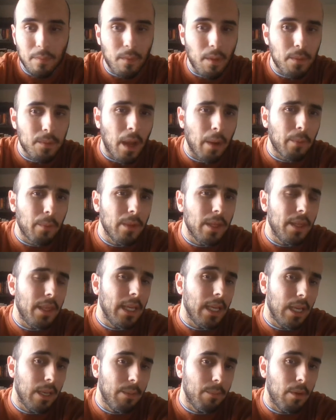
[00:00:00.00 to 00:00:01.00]
not really
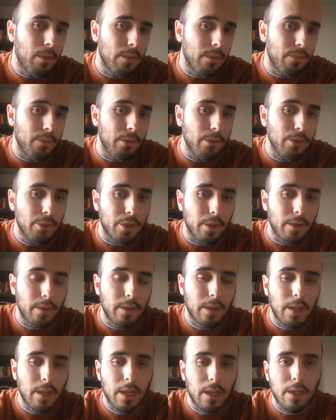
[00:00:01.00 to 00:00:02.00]
thinking about the future.
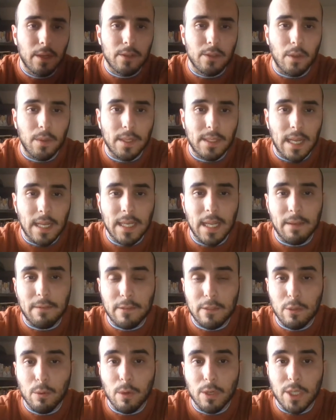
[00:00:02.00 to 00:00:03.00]
So this idea of
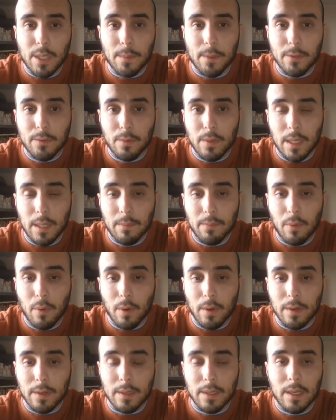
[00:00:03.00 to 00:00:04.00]
stewardship is really
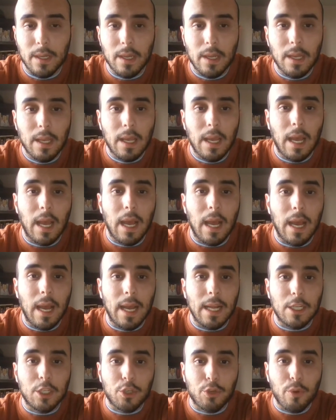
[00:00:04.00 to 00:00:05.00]
important.
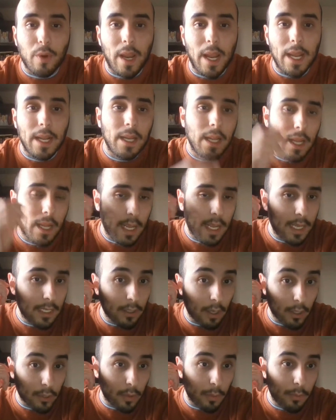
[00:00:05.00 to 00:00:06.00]
Trade is
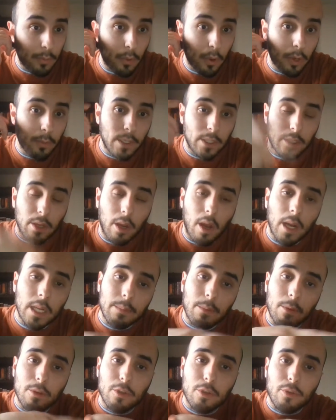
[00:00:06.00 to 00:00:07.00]
also important. We talked
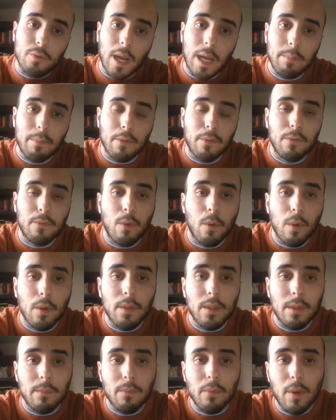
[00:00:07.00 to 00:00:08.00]
about trade before
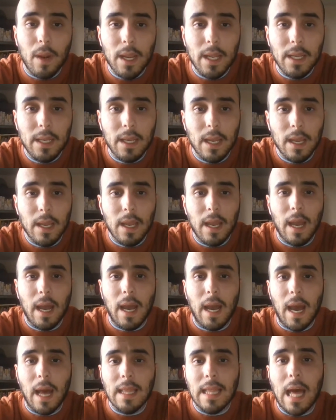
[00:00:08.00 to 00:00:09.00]
the break.
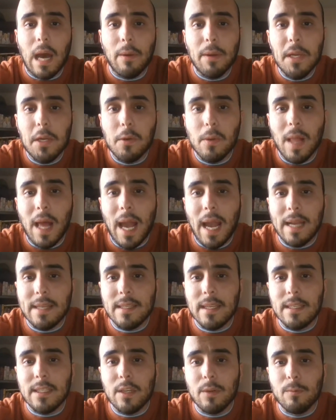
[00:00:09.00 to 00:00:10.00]
Allow equal
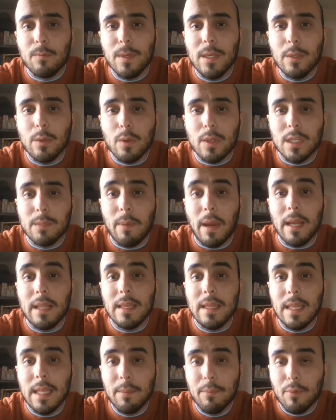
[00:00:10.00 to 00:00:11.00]
access to resources by
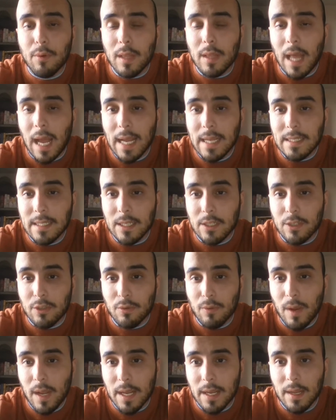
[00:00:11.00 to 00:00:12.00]
liberalizing
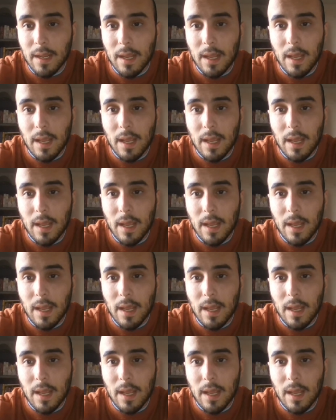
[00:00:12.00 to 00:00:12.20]
trade,